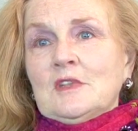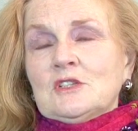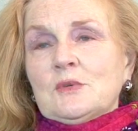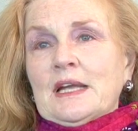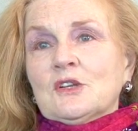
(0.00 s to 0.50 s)

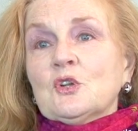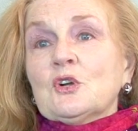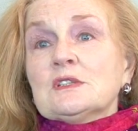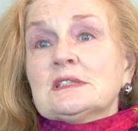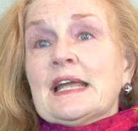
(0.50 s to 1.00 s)
so I can
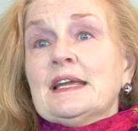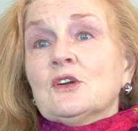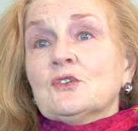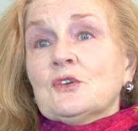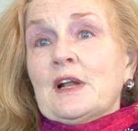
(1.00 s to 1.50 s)
learn, stay here
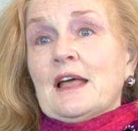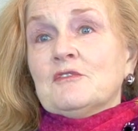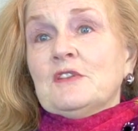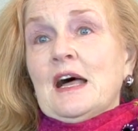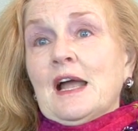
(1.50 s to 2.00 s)
and learn how to
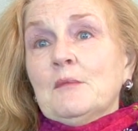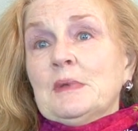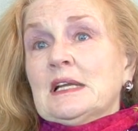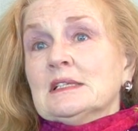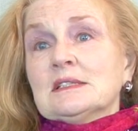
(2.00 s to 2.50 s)
fly,
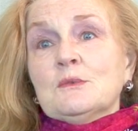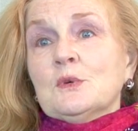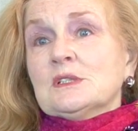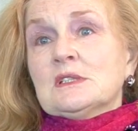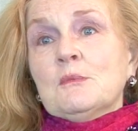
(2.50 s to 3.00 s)
because it
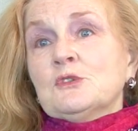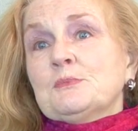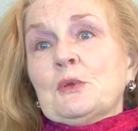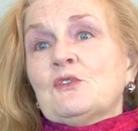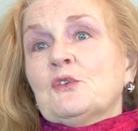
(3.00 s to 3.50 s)
was the
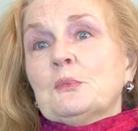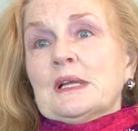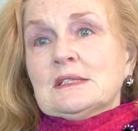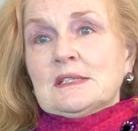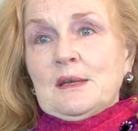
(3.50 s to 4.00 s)
most beautiful
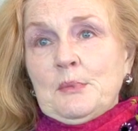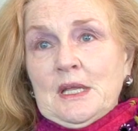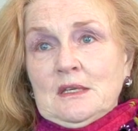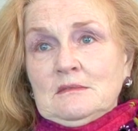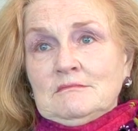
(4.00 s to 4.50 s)
place I'd
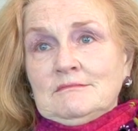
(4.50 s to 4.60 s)
been.